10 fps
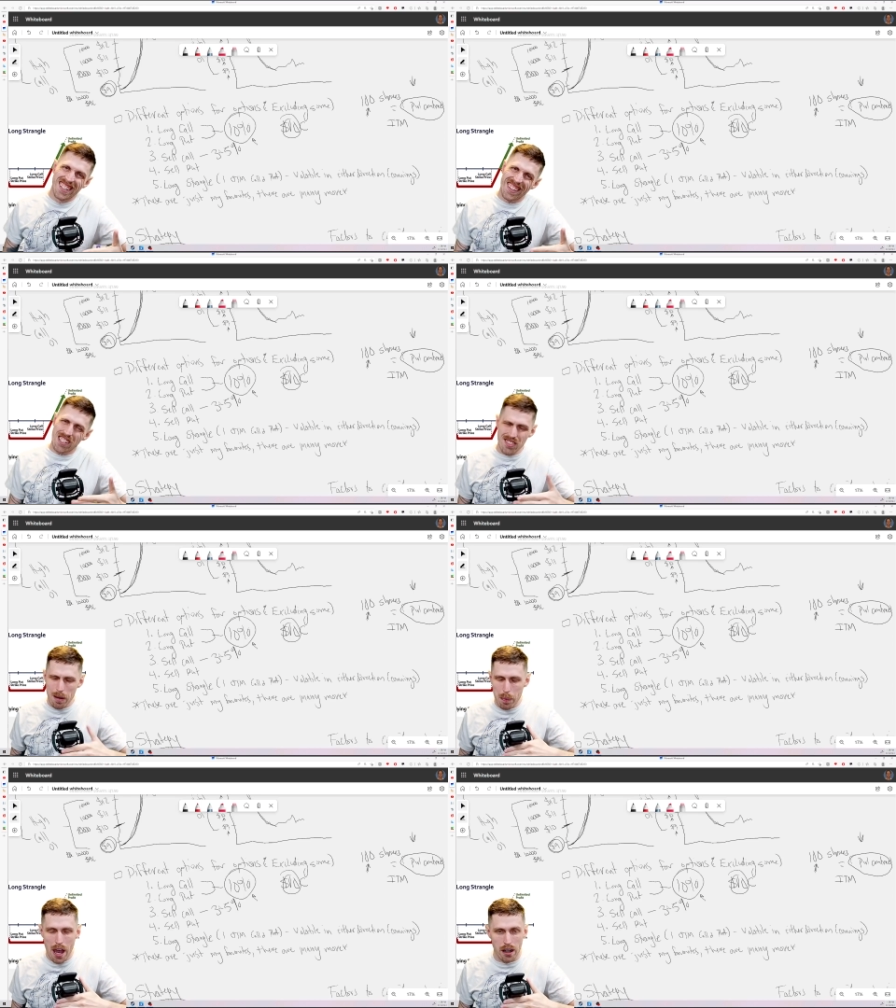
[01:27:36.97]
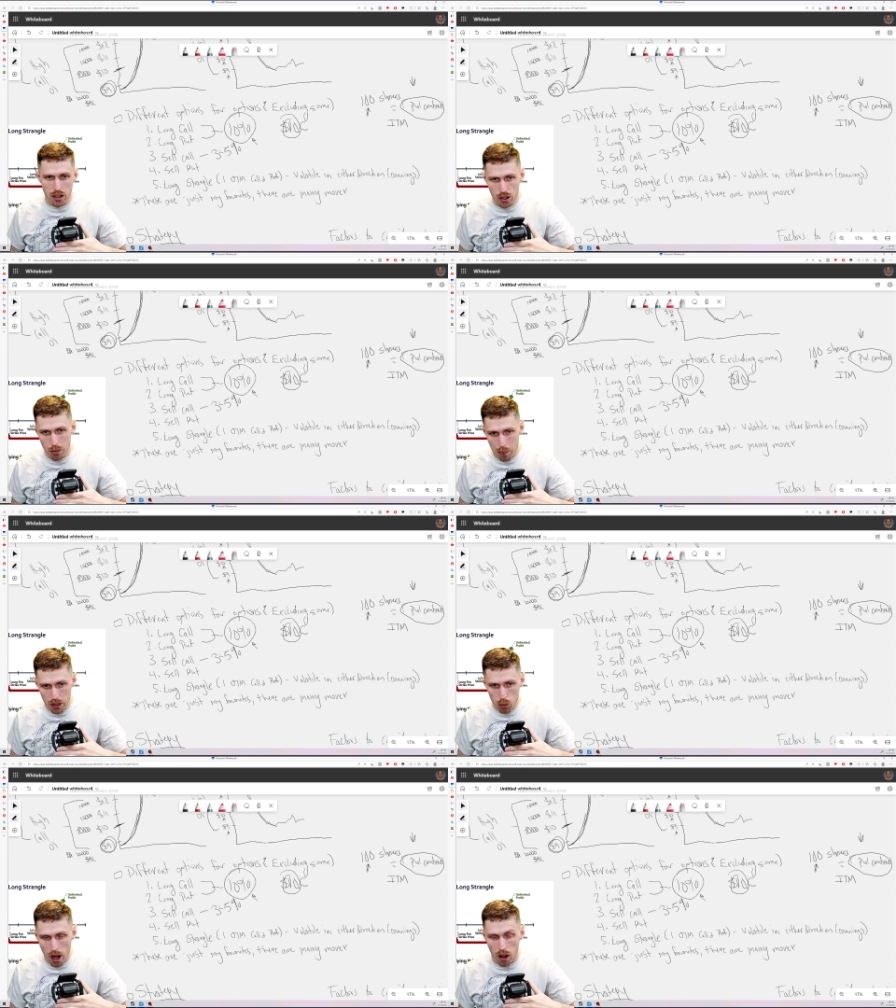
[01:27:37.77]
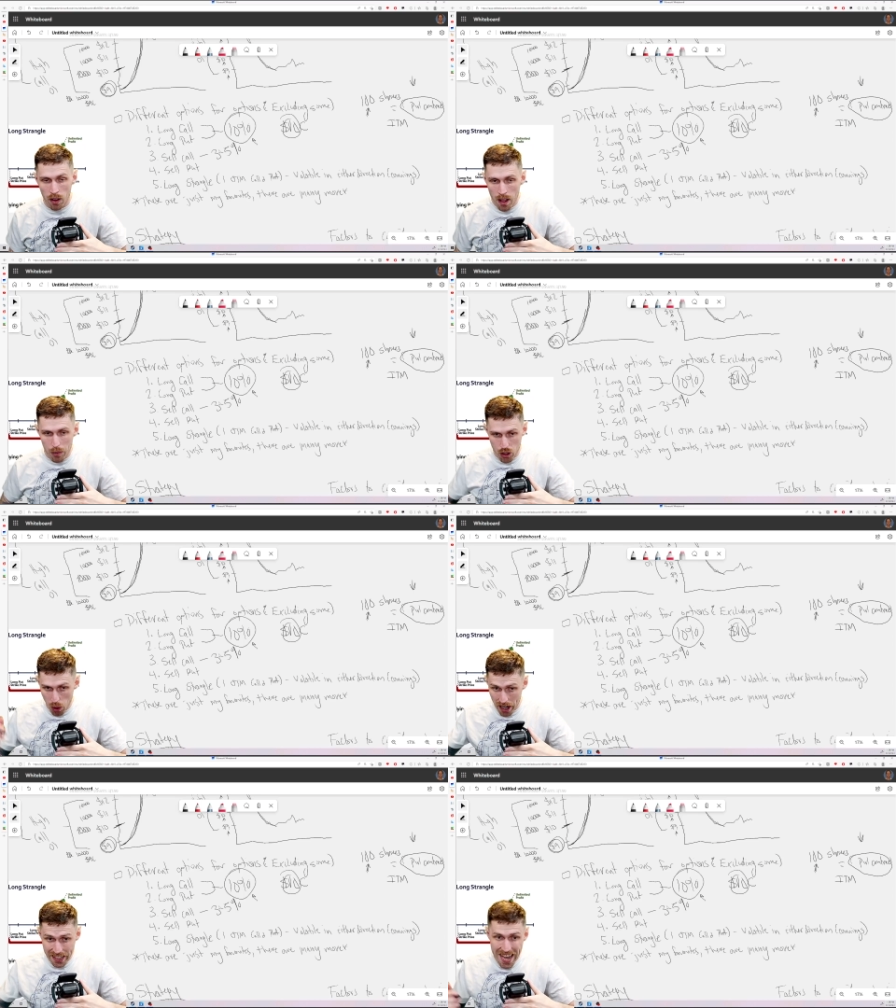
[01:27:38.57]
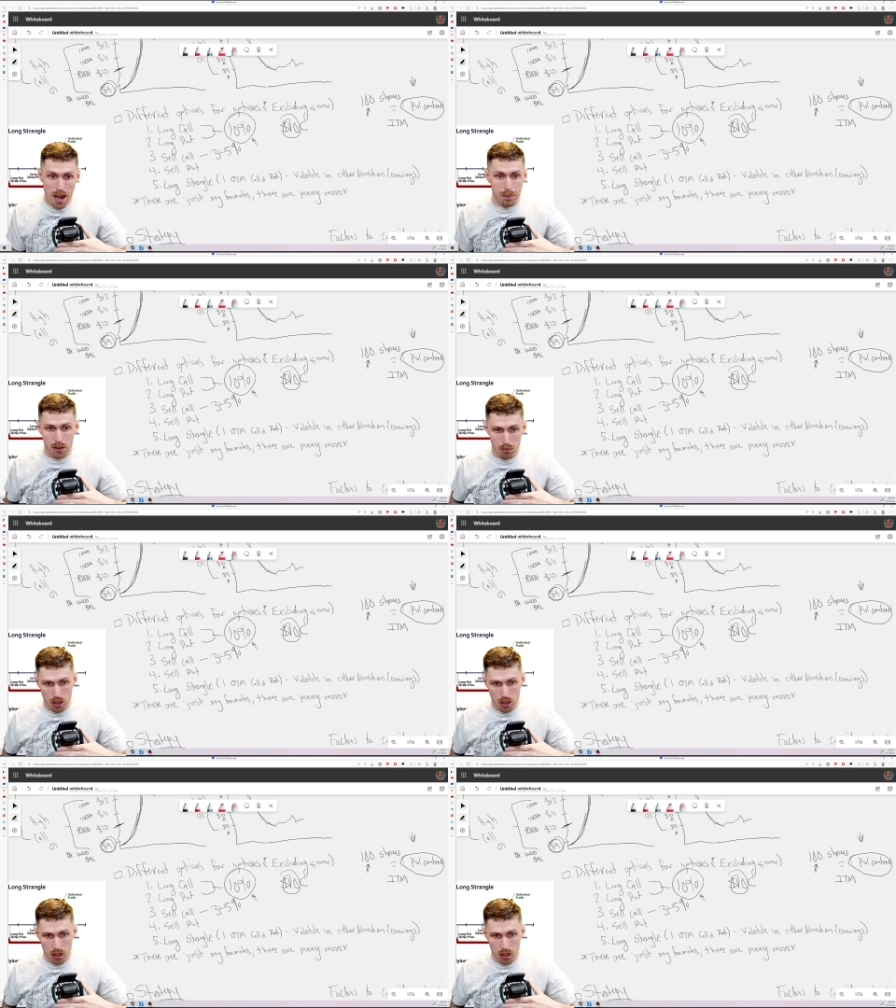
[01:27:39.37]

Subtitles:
That's not bad. You're doing pretty well, but you are capped.